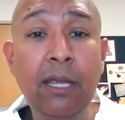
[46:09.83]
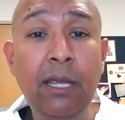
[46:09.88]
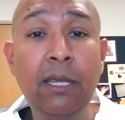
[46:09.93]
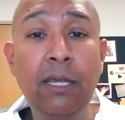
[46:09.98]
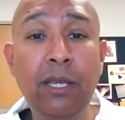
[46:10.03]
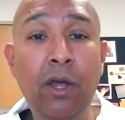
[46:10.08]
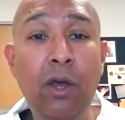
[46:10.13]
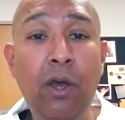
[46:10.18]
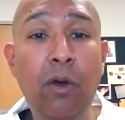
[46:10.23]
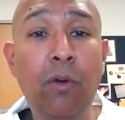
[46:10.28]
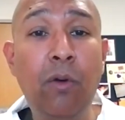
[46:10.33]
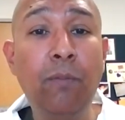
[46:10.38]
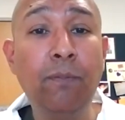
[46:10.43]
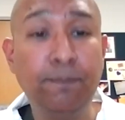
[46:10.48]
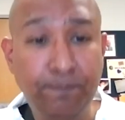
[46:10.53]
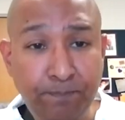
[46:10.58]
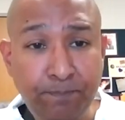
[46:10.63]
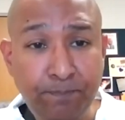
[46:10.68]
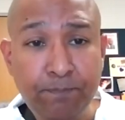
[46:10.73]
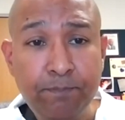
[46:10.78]
You know,
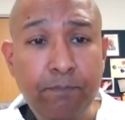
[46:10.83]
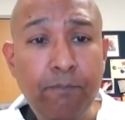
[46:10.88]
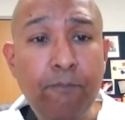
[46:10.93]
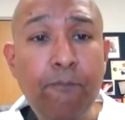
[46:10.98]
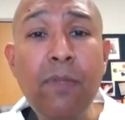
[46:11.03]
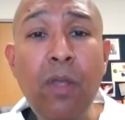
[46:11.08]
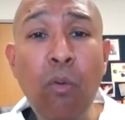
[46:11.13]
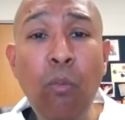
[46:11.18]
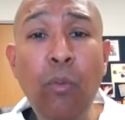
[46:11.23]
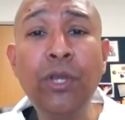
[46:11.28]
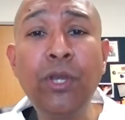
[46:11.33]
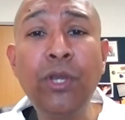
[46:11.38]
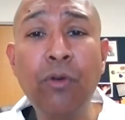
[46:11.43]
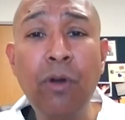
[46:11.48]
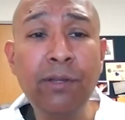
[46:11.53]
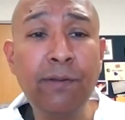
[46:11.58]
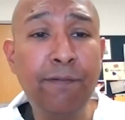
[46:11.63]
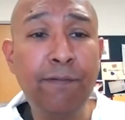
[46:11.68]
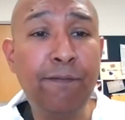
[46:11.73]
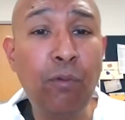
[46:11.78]
when you're
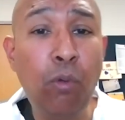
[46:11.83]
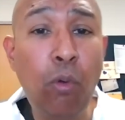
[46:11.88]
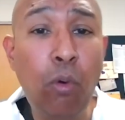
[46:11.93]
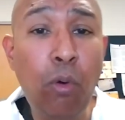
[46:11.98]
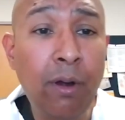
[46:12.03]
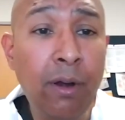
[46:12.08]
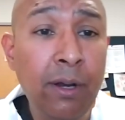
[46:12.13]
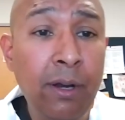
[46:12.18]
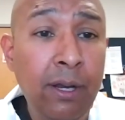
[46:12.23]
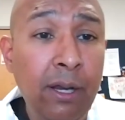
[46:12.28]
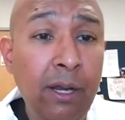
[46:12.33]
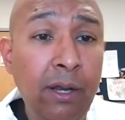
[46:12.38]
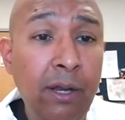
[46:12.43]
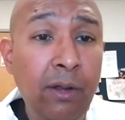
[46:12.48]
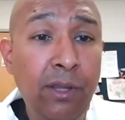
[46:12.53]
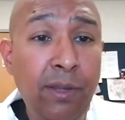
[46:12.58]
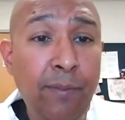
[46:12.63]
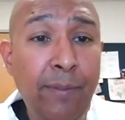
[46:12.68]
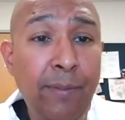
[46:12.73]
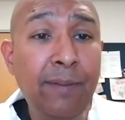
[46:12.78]
on the floor,
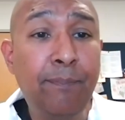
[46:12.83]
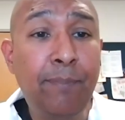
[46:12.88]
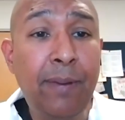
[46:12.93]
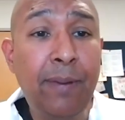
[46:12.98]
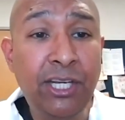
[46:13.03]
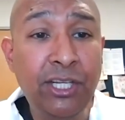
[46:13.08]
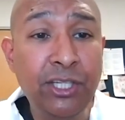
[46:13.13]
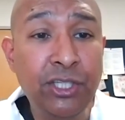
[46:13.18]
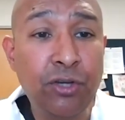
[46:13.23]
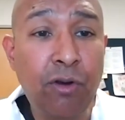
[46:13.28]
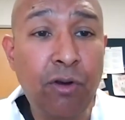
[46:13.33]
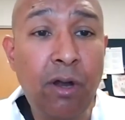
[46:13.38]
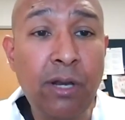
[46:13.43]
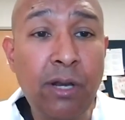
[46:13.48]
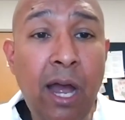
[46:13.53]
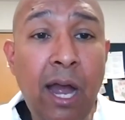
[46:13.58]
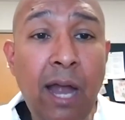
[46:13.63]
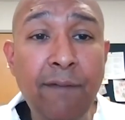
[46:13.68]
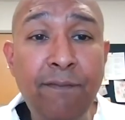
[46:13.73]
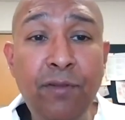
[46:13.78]
the minute patients are on
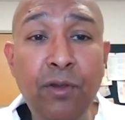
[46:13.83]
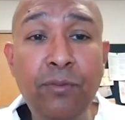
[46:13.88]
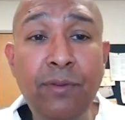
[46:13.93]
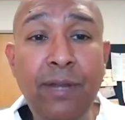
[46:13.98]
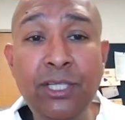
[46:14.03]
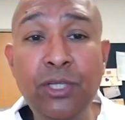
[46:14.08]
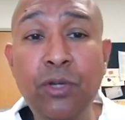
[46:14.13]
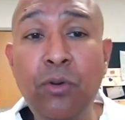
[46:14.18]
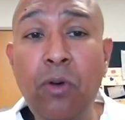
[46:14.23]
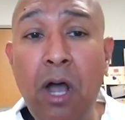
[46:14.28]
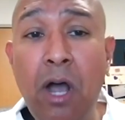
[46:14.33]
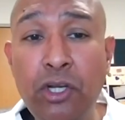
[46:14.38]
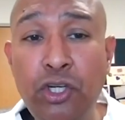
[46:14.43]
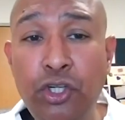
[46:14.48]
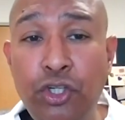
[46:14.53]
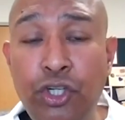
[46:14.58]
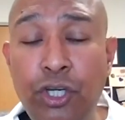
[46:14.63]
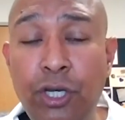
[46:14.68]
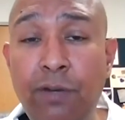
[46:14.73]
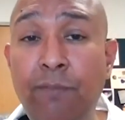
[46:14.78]
high flow nasal
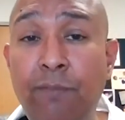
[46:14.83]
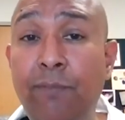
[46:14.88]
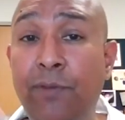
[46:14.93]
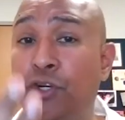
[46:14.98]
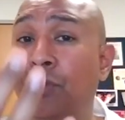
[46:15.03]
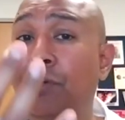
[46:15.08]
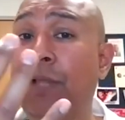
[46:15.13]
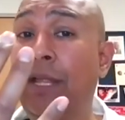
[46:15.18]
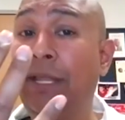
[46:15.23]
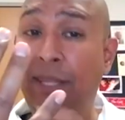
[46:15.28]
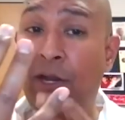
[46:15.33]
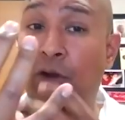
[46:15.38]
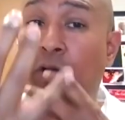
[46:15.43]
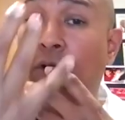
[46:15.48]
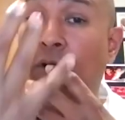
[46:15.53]
oxygen, be sure that they're